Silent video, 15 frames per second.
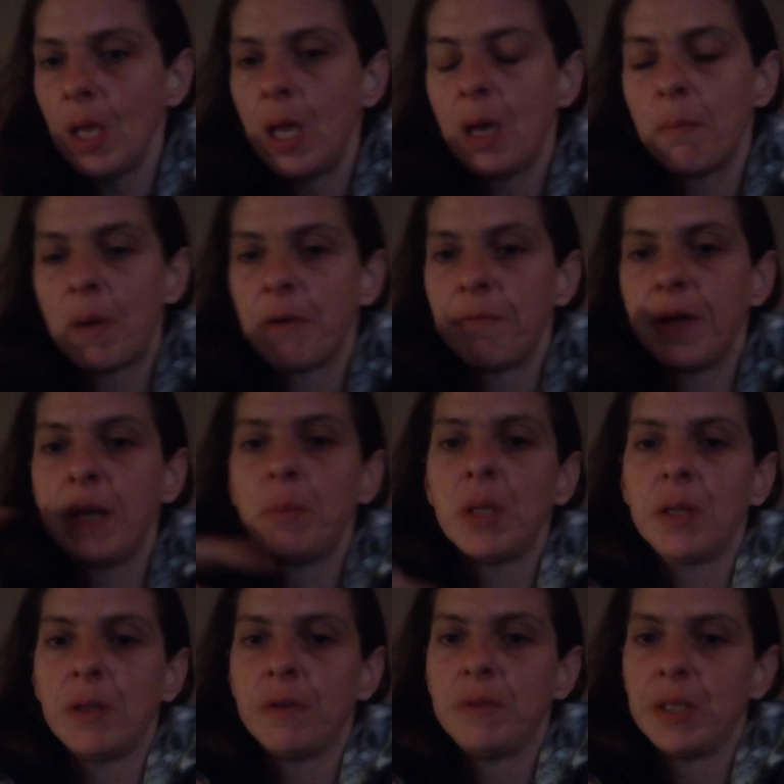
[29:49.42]
And my
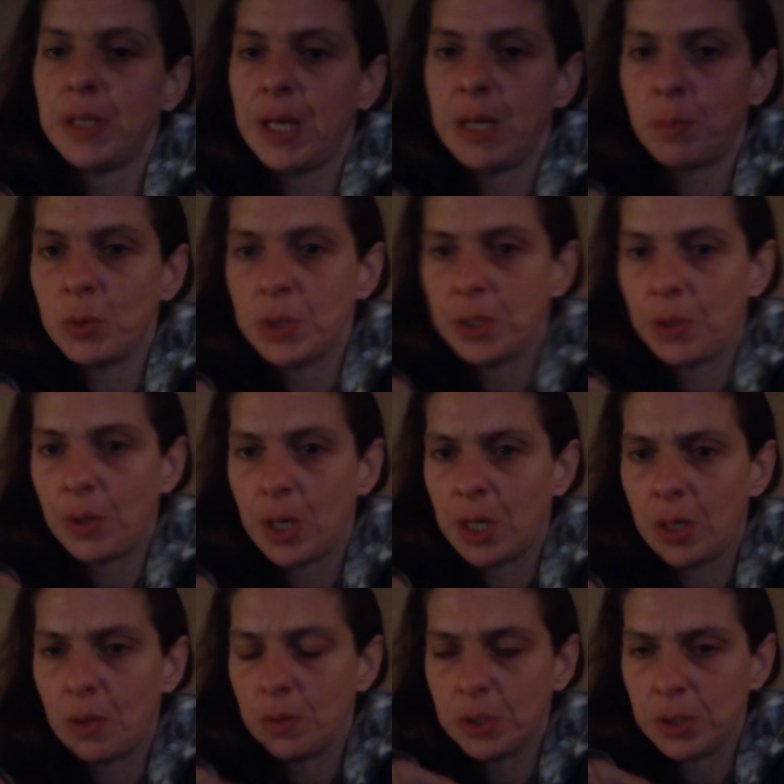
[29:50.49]
family lived in Hamilton,
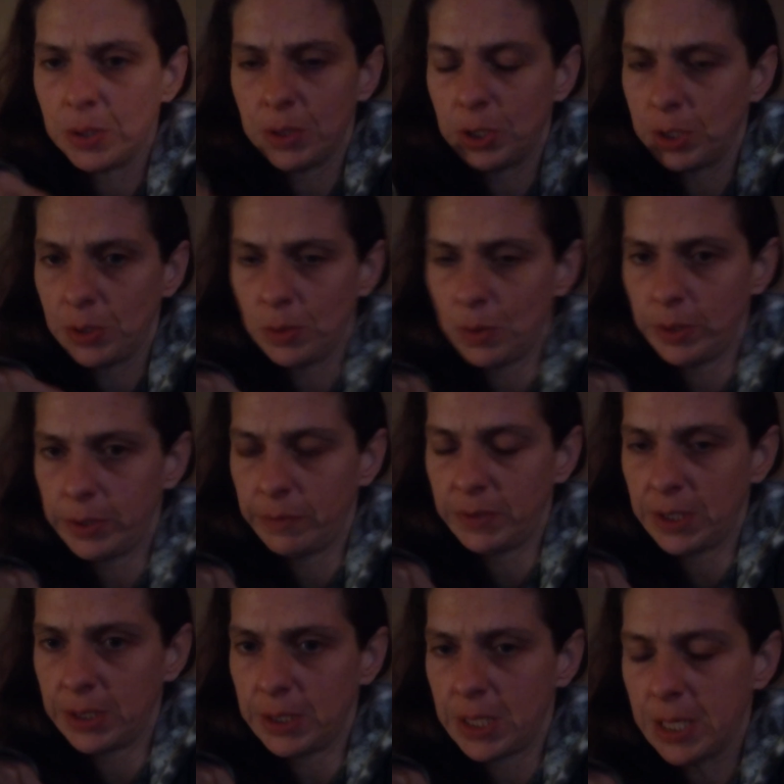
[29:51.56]
Ohio, which is just north of
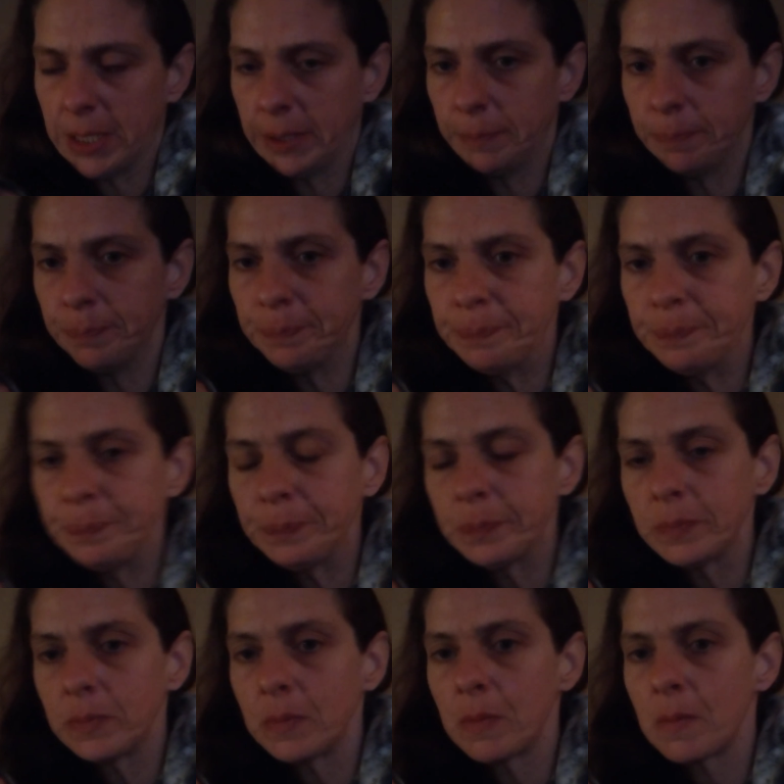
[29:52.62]
Cincinnati.
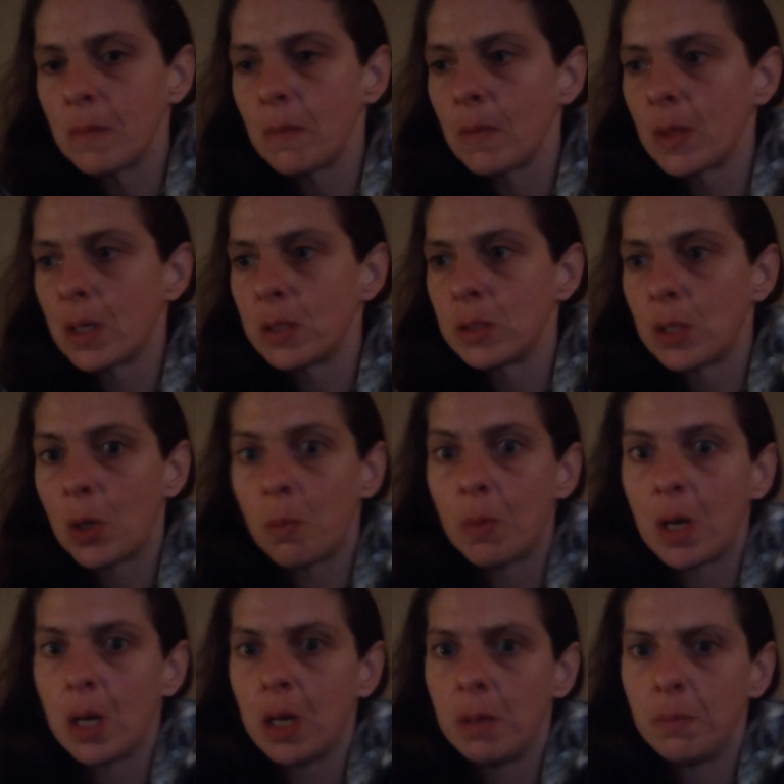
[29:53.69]
So
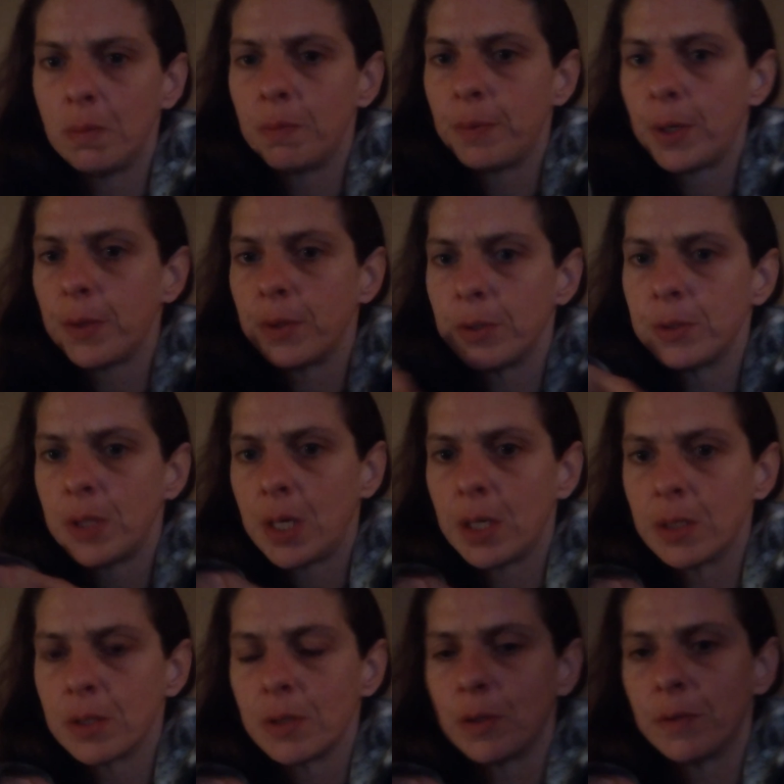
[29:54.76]
my brother's
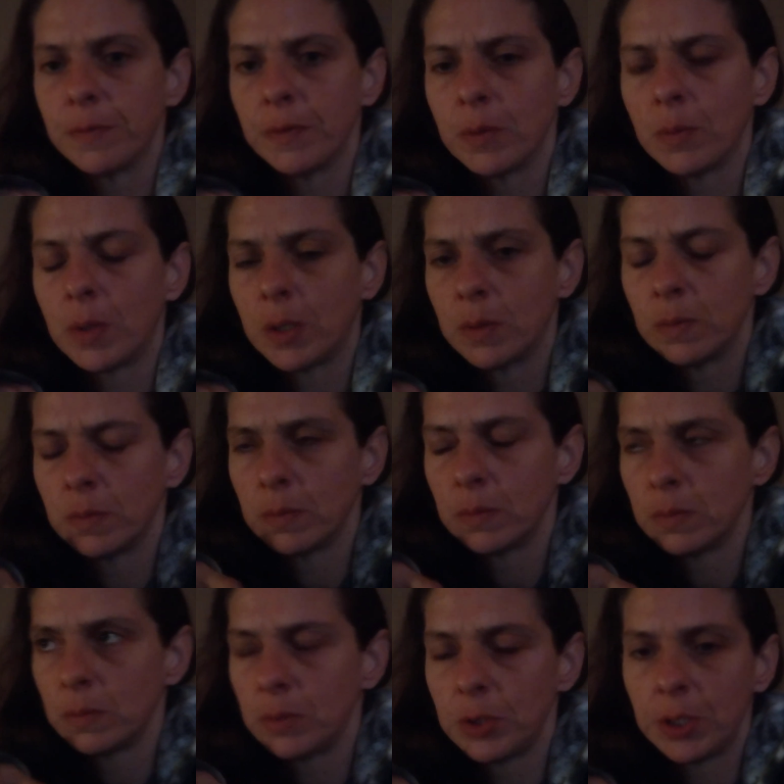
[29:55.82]
ex-girlfriend, well,
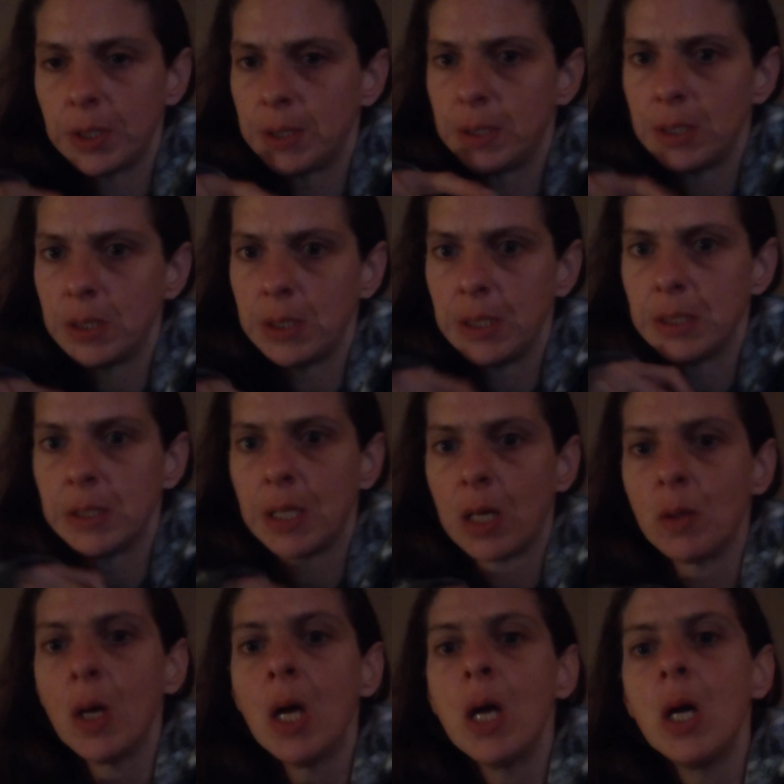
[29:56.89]
she's deceased
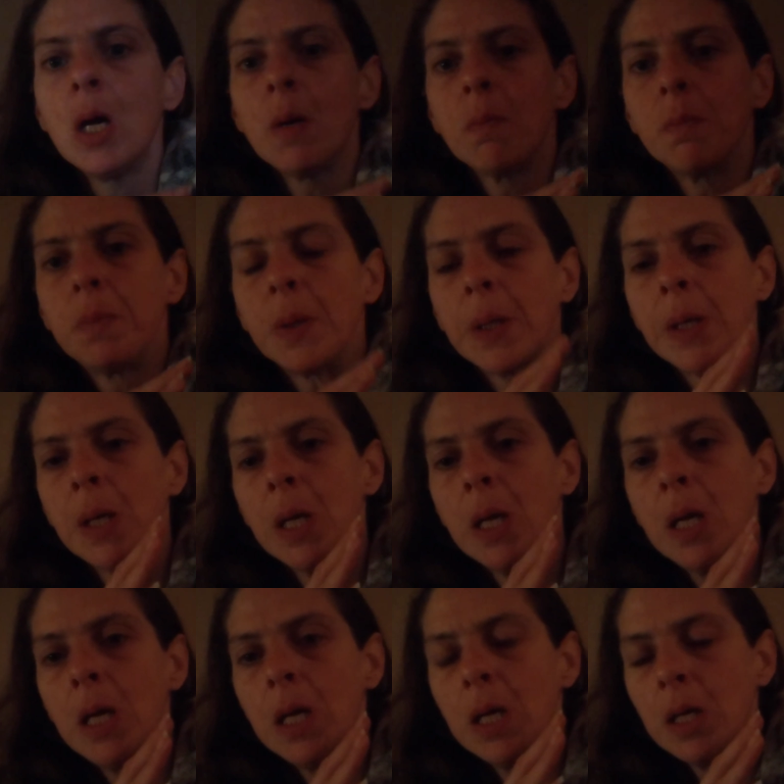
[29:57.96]
now, but
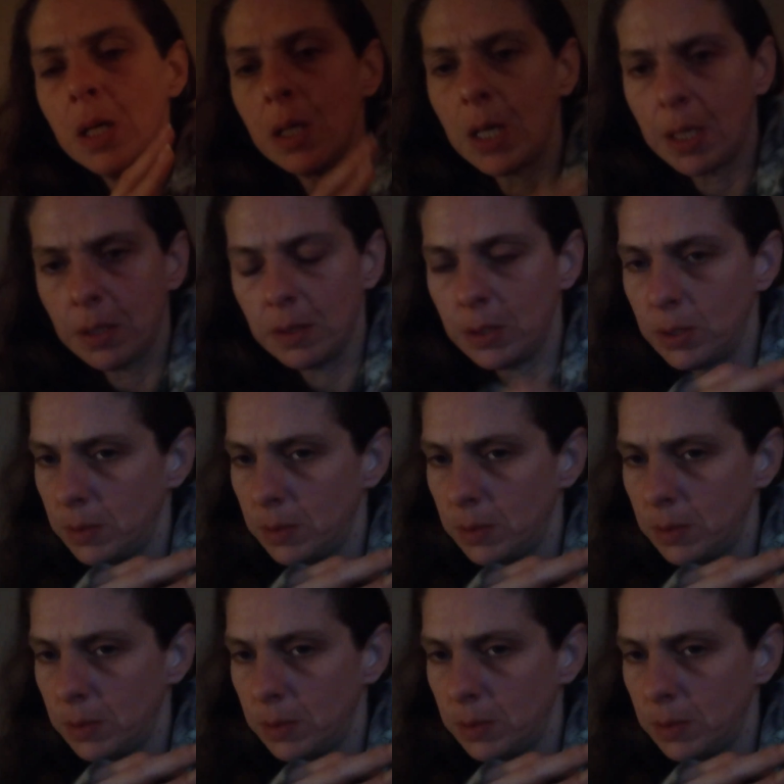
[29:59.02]
And